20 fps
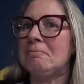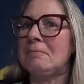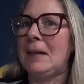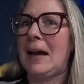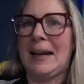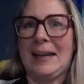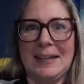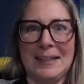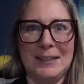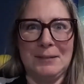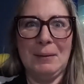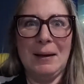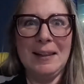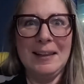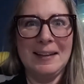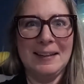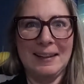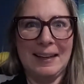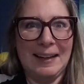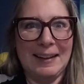I can smell
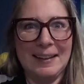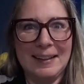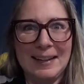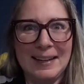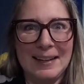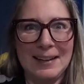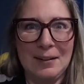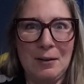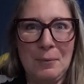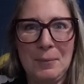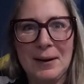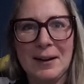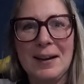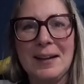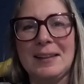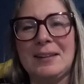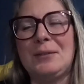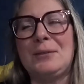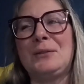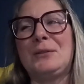it. Like, oh my
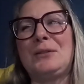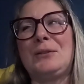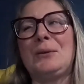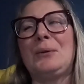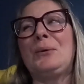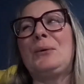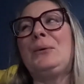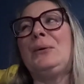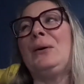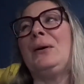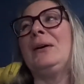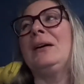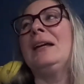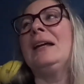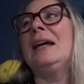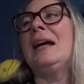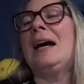God, it was so cool.